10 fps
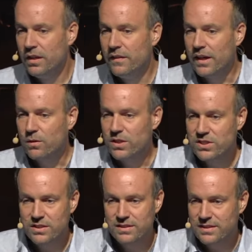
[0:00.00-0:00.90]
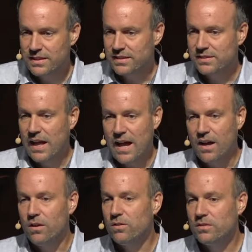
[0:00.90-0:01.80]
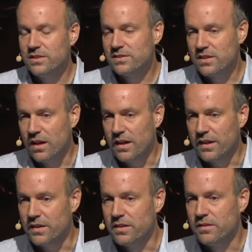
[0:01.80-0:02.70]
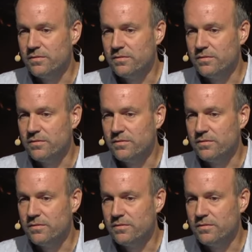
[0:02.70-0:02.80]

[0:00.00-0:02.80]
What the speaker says: And that question is this: how does God